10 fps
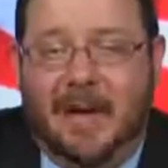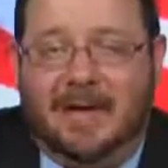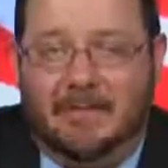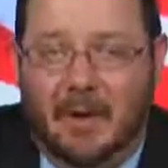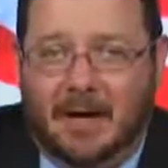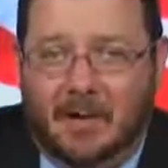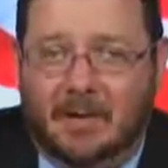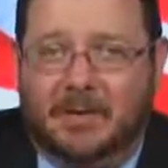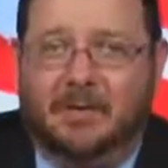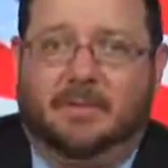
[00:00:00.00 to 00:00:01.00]
making money
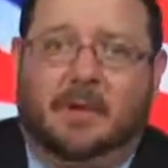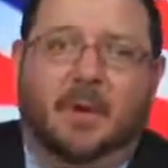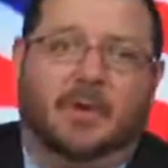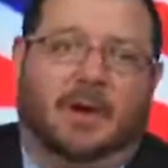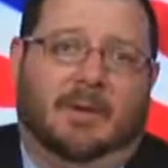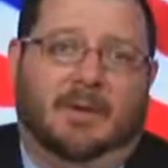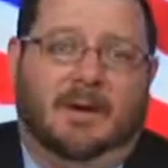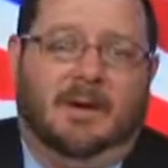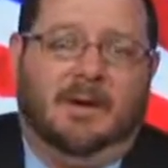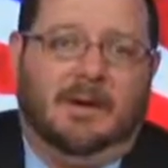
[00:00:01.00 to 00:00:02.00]
with this program.
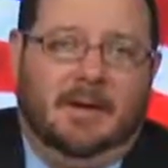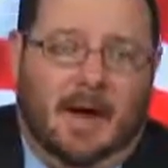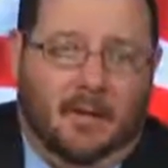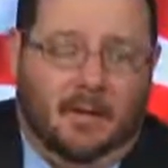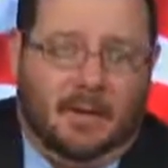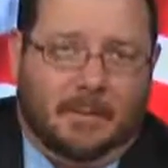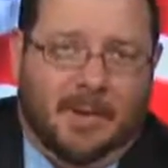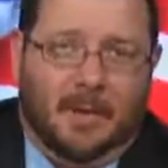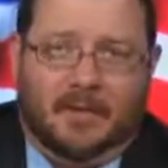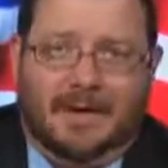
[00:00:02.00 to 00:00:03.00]
Now, when the
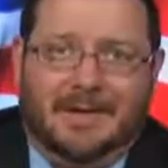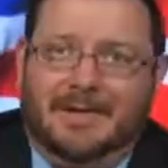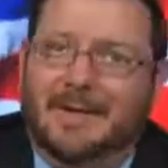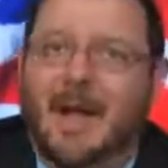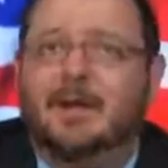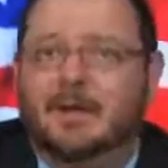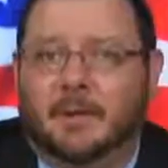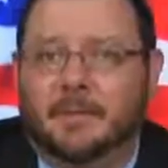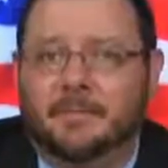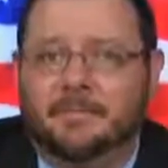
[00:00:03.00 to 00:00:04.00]
parasites tell
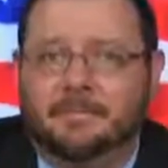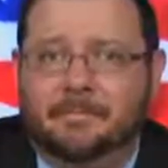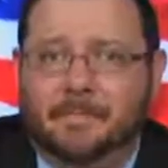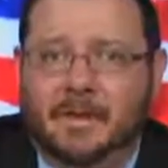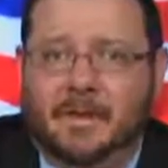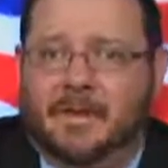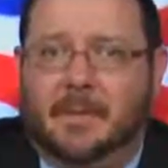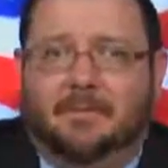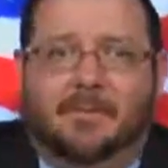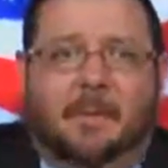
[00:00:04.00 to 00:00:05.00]
you that
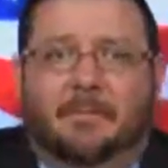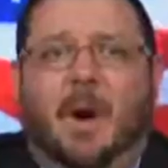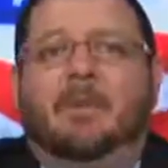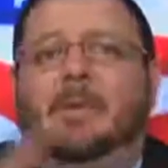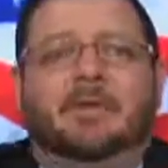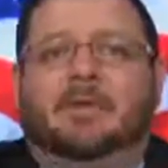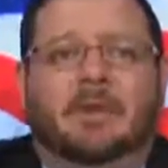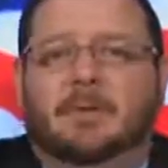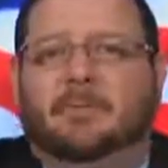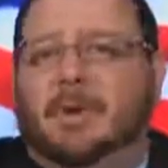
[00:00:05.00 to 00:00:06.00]
the bubble
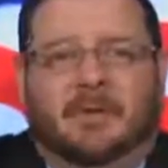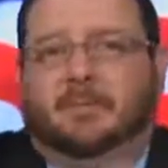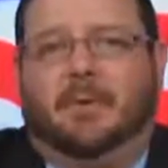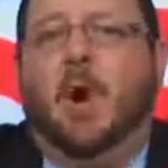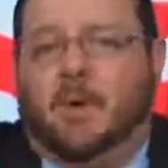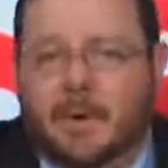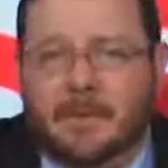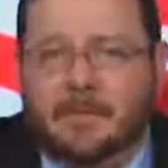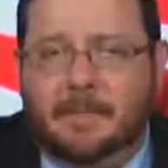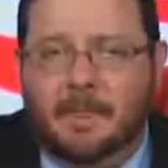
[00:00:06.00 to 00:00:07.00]
is
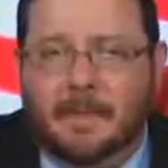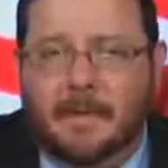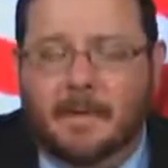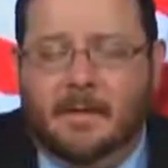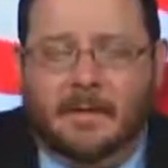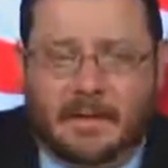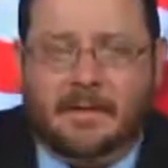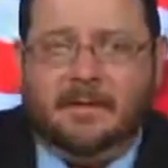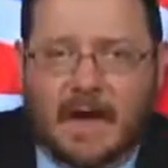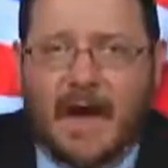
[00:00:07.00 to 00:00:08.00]
broke,
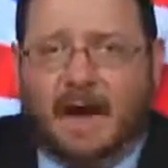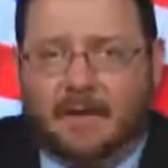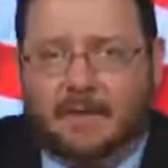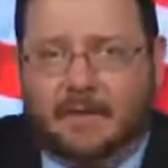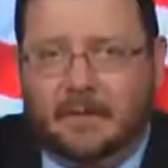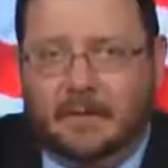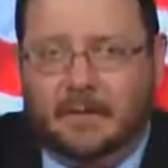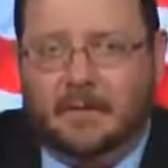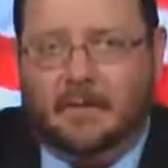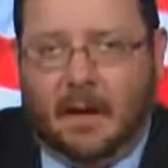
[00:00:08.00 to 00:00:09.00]
these guys
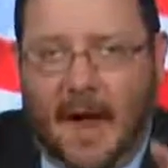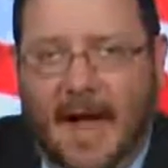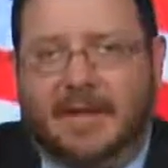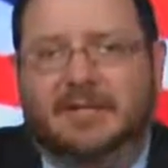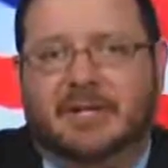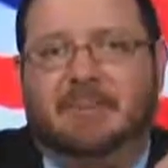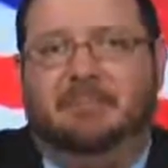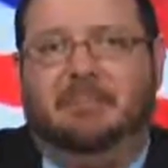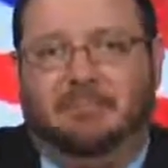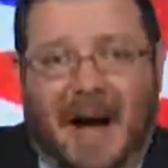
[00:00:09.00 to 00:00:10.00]
were
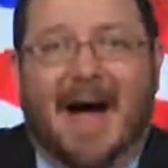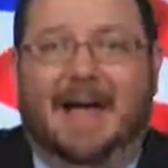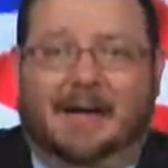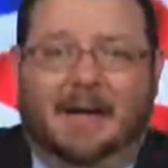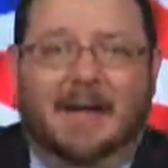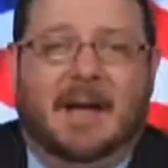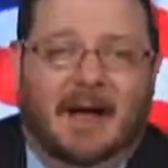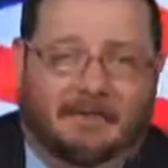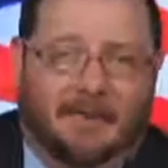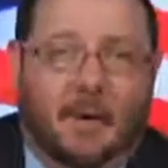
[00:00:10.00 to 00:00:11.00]
actually buying.
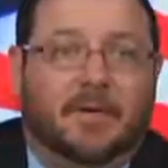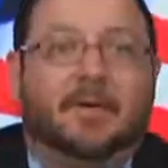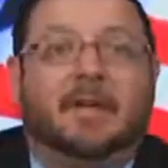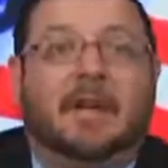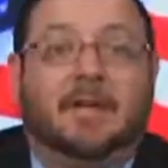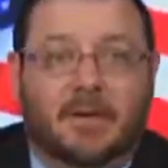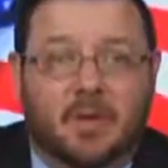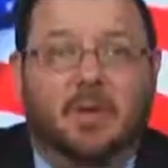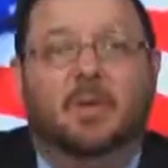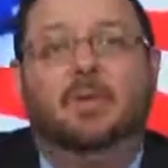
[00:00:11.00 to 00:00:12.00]
And folks like
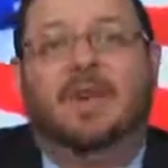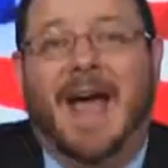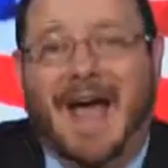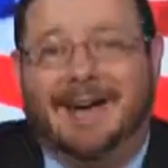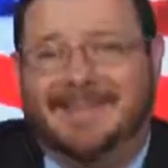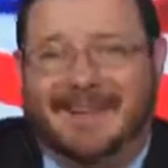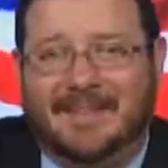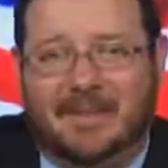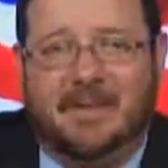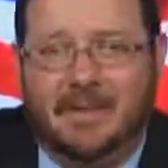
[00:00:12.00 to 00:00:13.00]
you who've
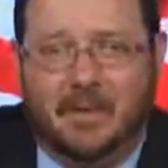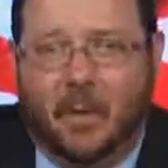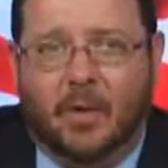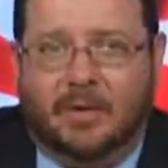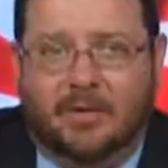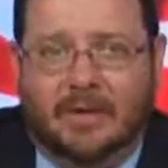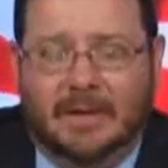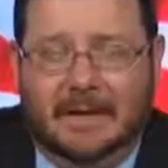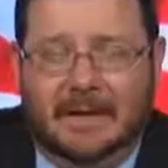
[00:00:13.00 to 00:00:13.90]
accessed the course